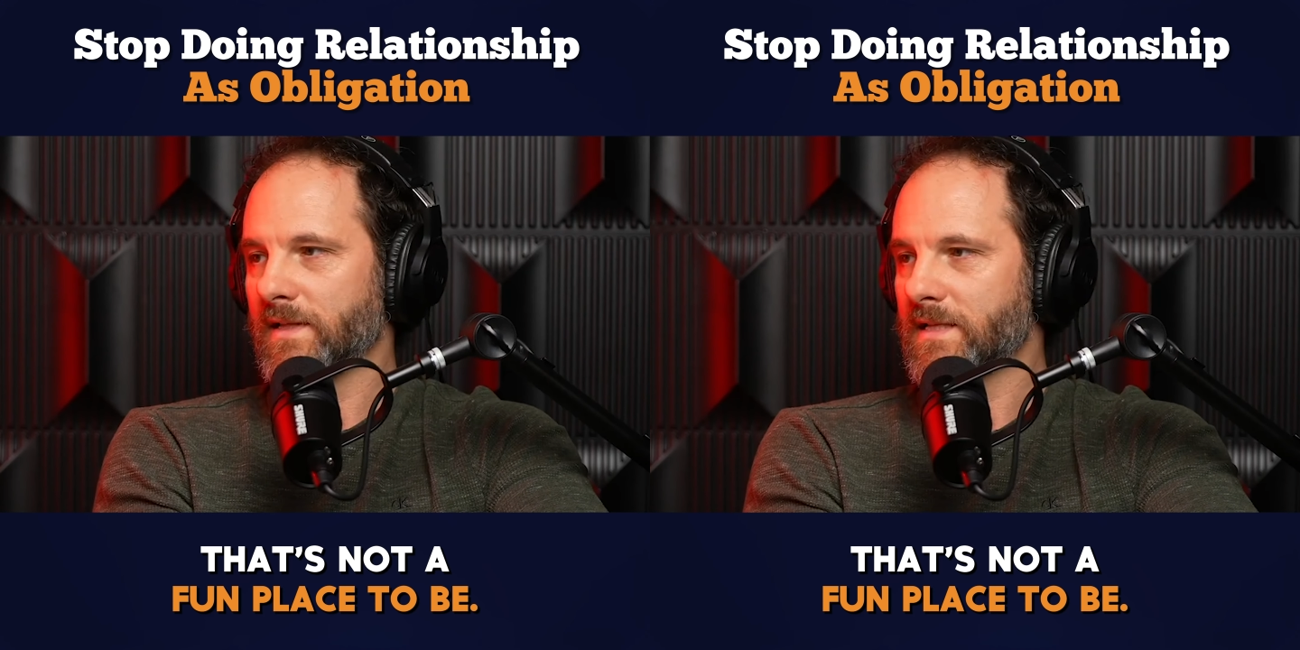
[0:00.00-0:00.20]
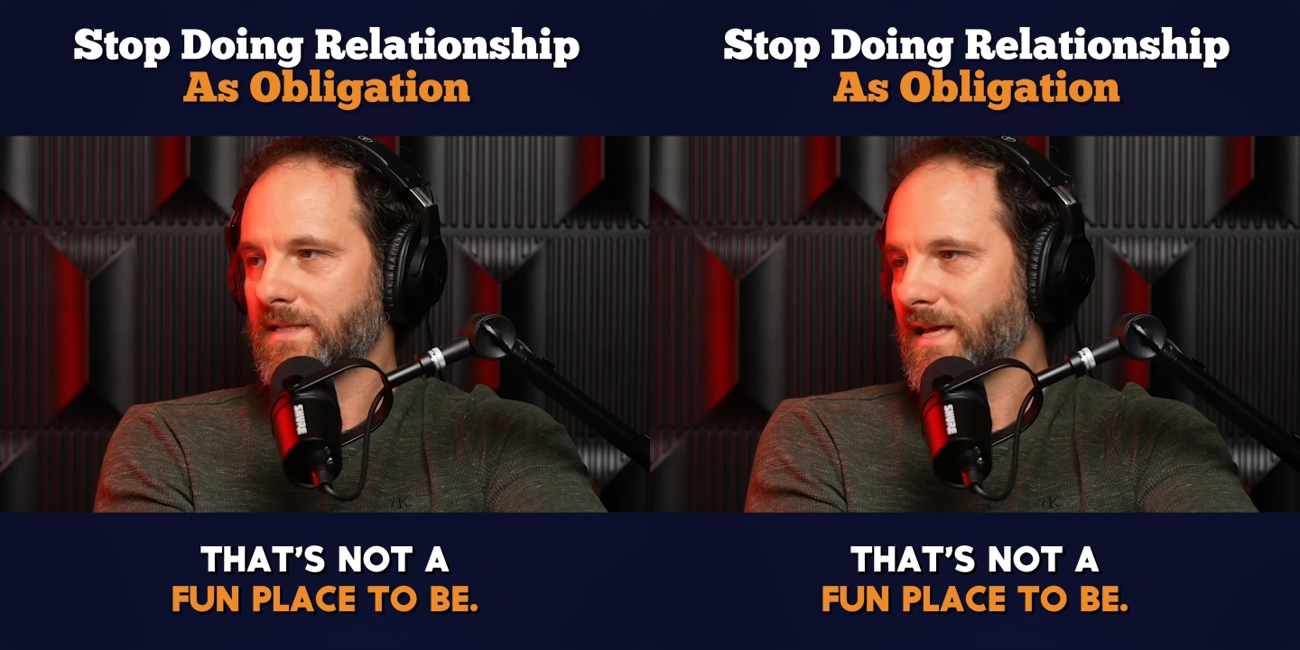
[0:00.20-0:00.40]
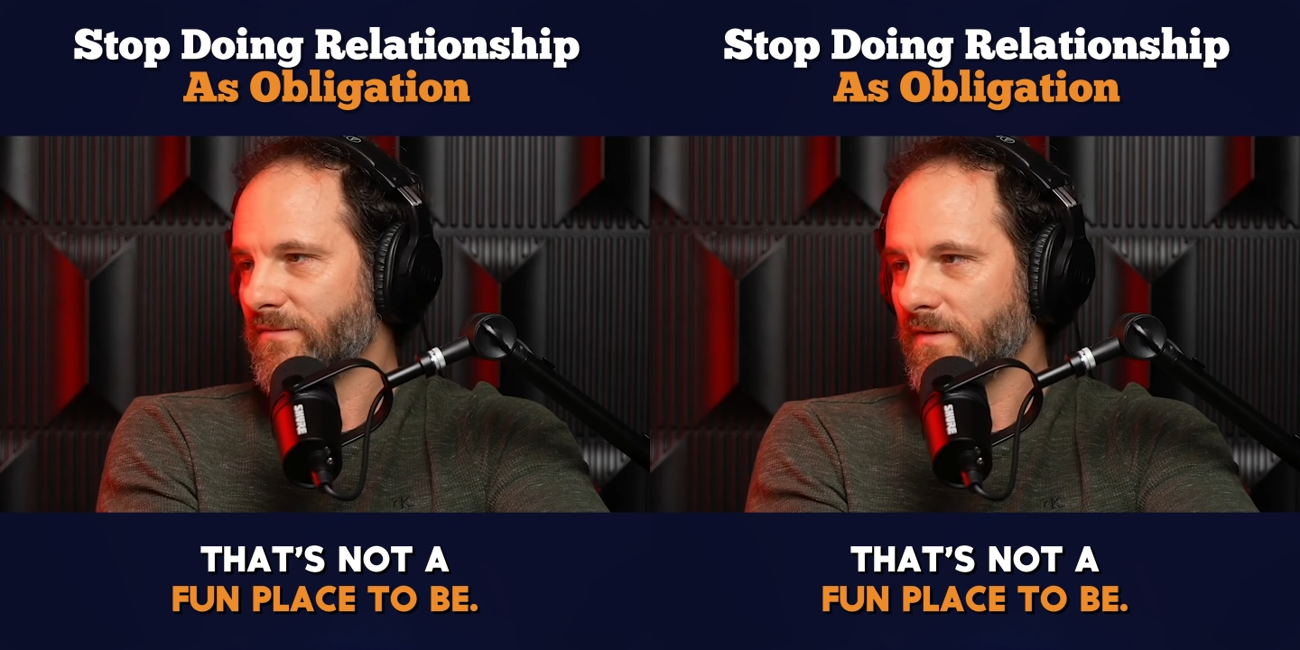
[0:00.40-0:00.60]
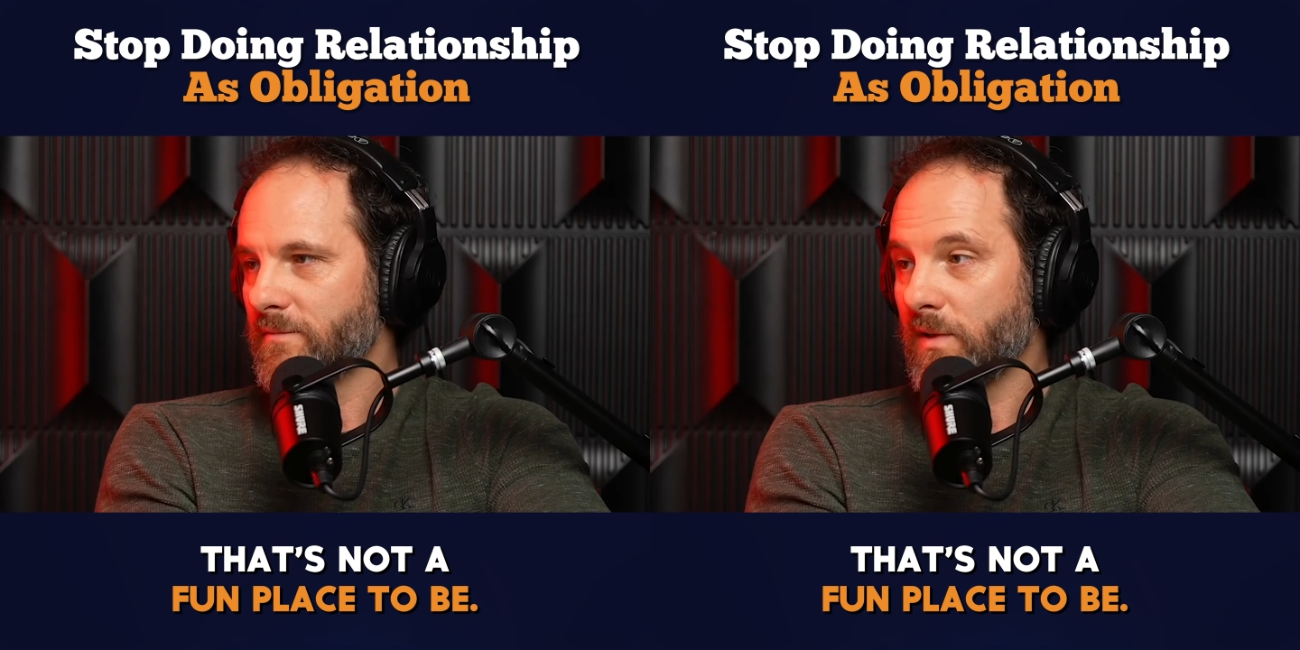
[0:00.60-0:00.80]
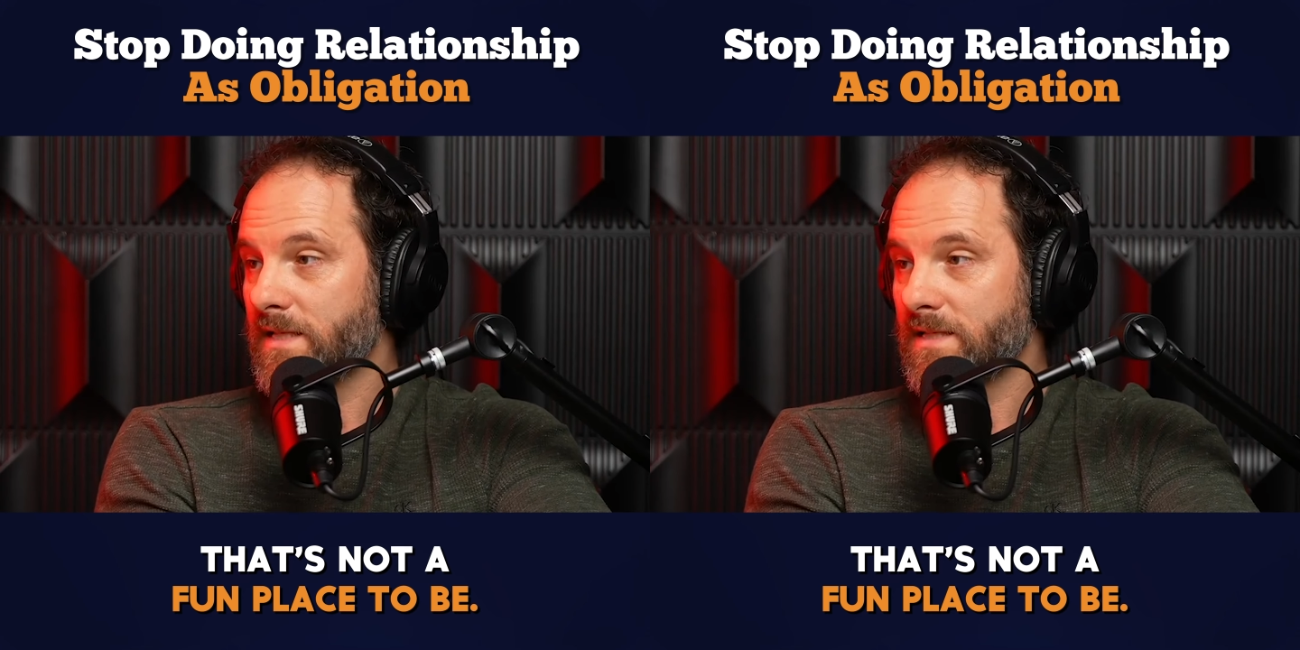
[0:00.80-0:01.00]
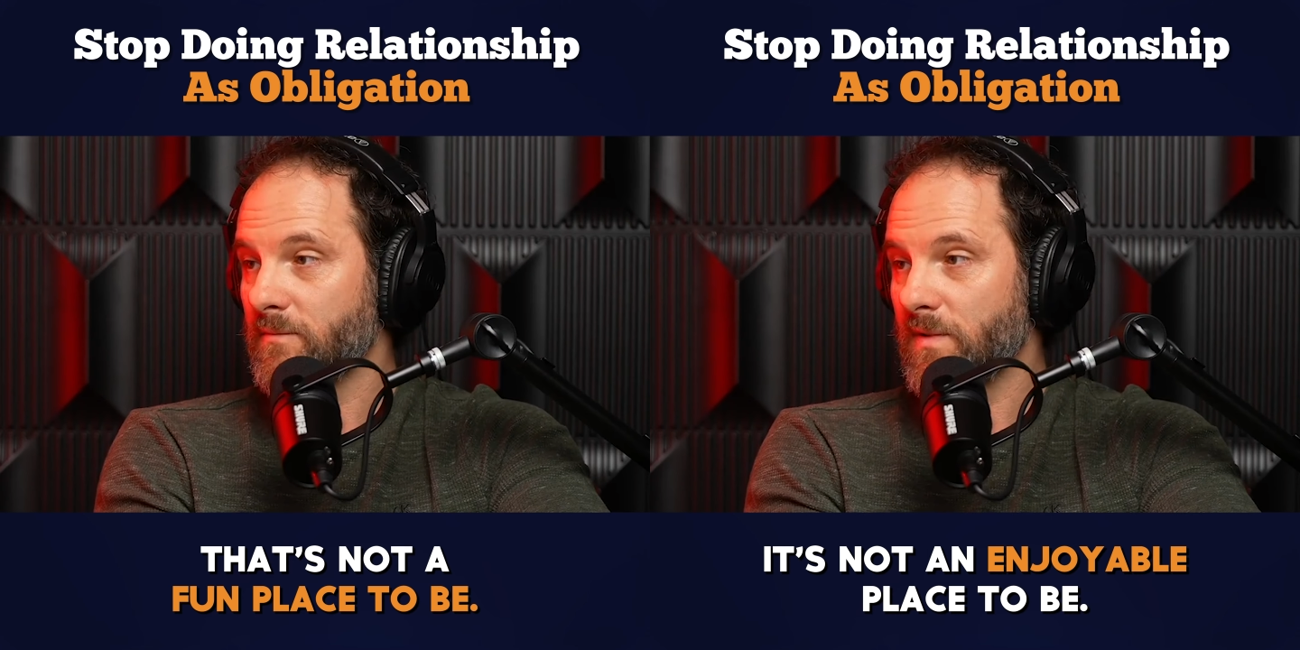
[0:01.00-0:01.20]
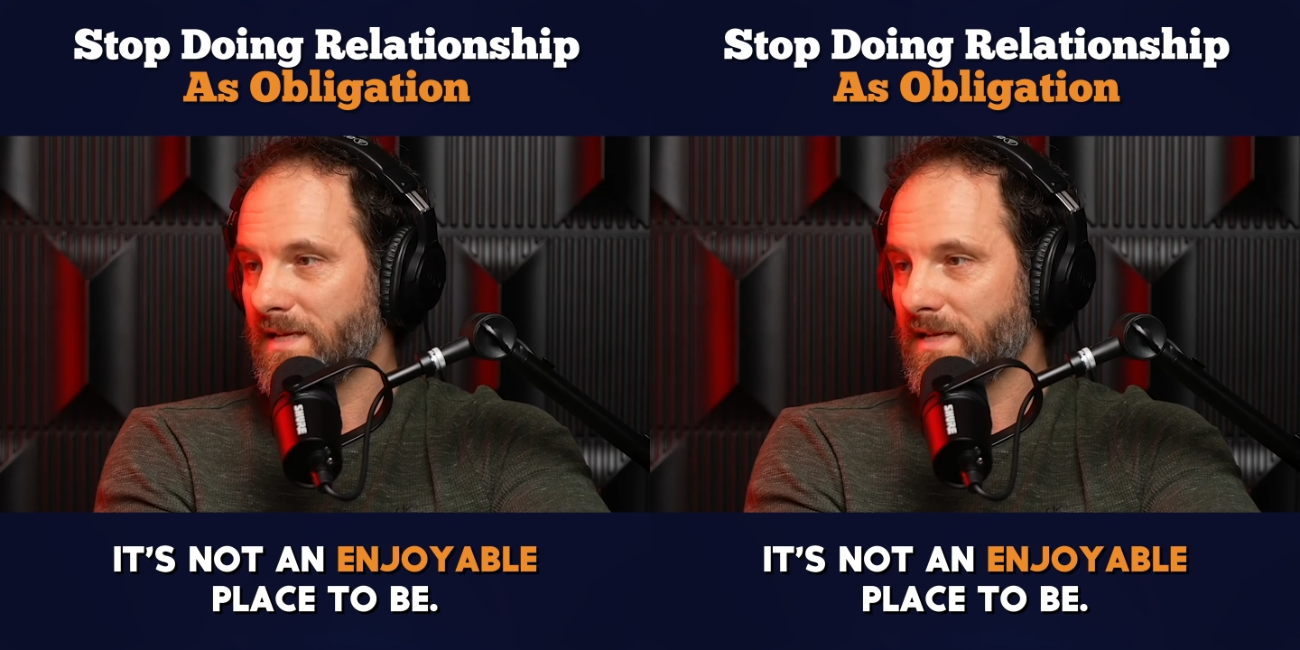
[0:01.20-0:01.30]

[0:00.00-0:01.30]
That's not a fun place to be.